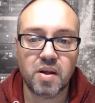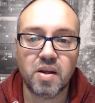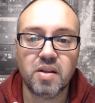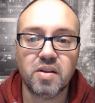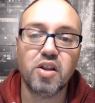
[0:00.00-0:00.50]

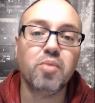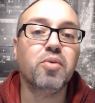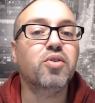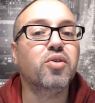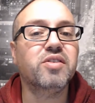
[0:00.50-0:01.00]
Number
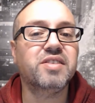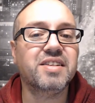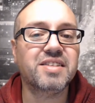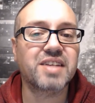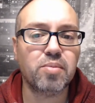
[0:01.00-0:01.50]
36
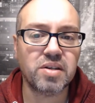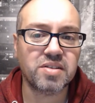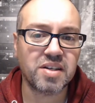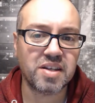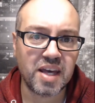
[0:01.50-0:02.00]
game is a
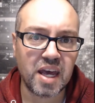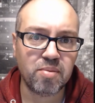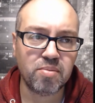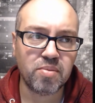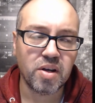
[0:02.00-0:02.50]

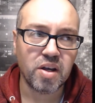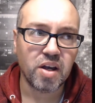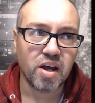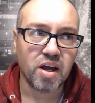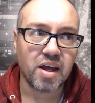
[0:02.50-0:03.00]
game
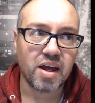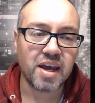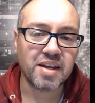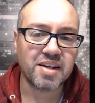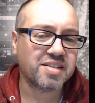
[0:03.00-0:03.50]

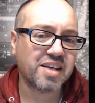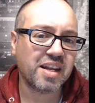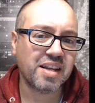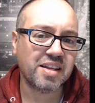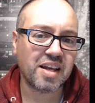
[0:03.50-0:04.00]
in a
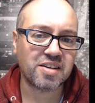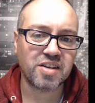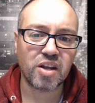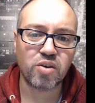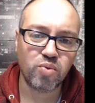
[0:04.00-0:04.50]
setting that's
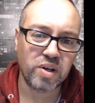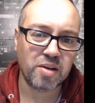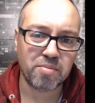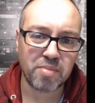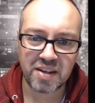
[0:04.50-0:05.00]
not really
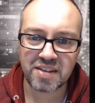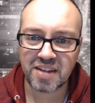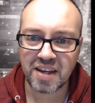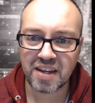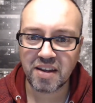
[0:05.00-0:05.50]
my
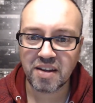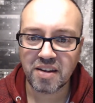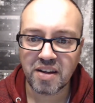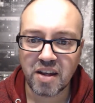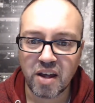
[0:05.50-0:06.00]
thing,
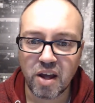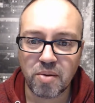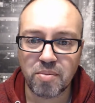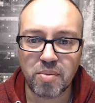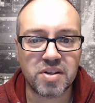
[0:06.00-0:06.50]

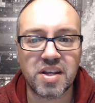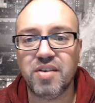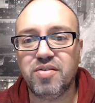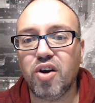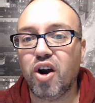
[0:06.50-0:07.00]
but if
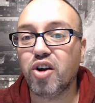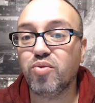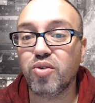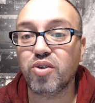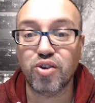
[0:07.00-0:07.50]
the
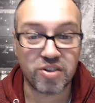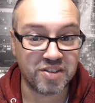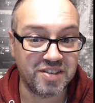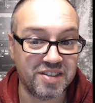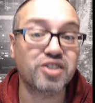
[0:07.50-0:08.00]
artwork looks
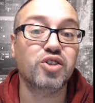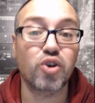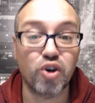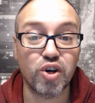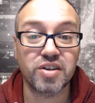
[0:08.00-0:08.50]
this
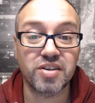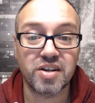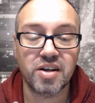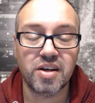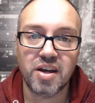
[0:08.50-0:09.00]
good,
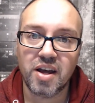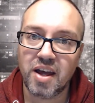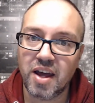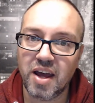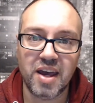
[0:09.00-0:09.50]

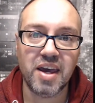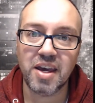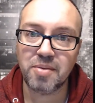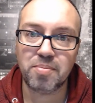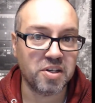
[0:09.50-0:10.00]

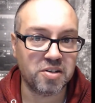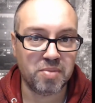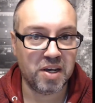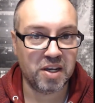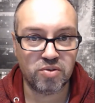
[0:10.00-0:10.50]
it piques my
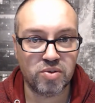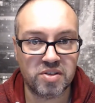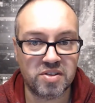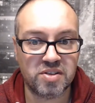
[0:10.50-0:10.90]
interest. Then